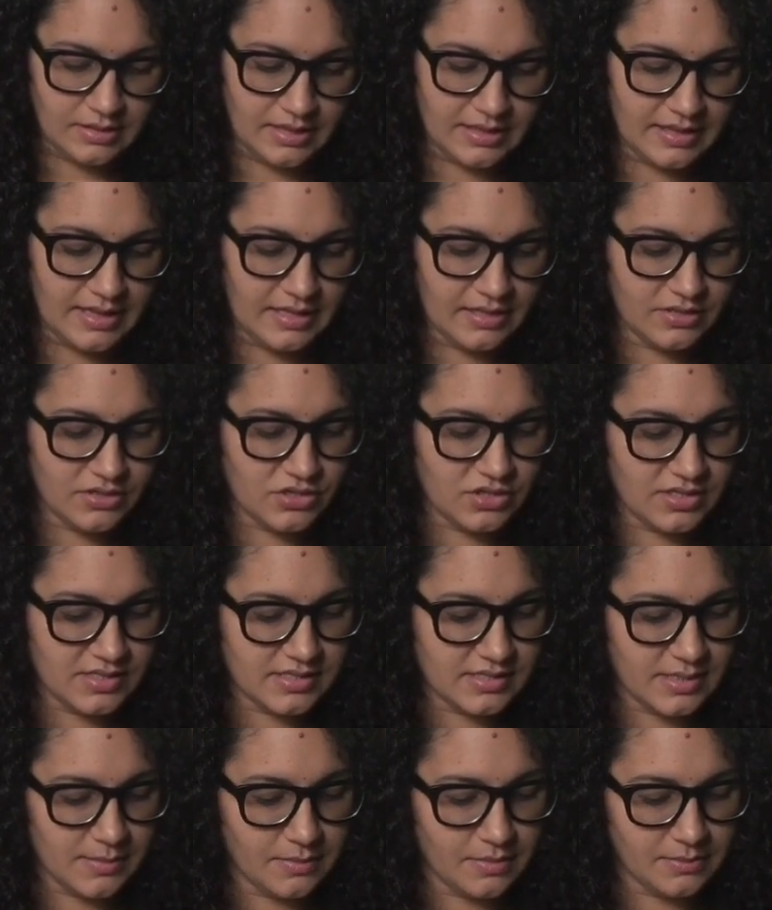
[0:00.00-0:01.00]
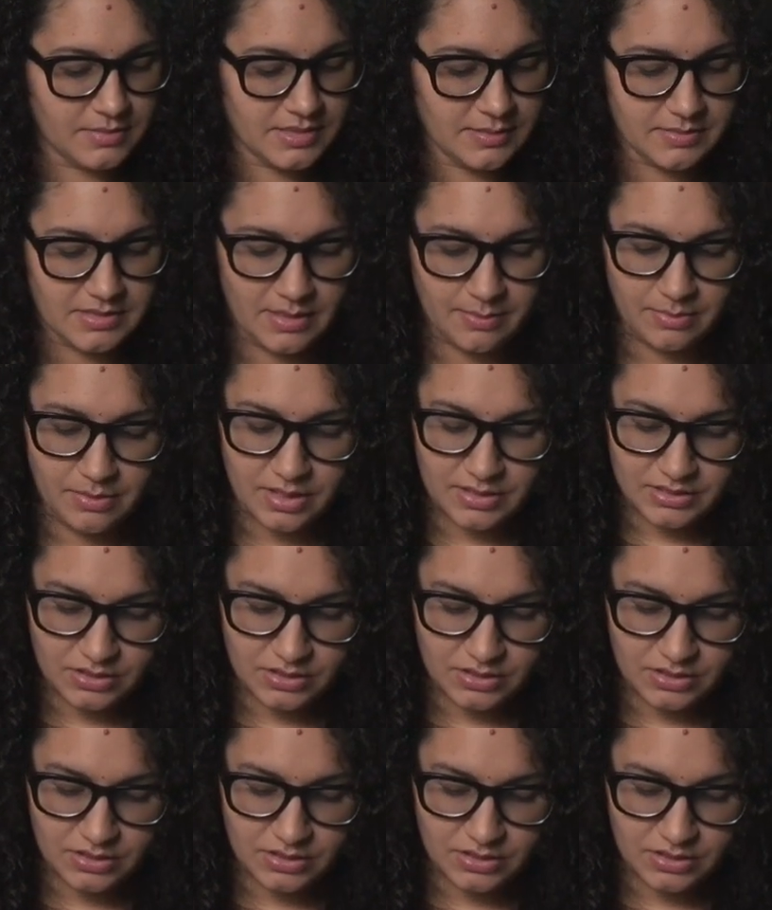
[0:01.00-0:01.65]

I think it's just September,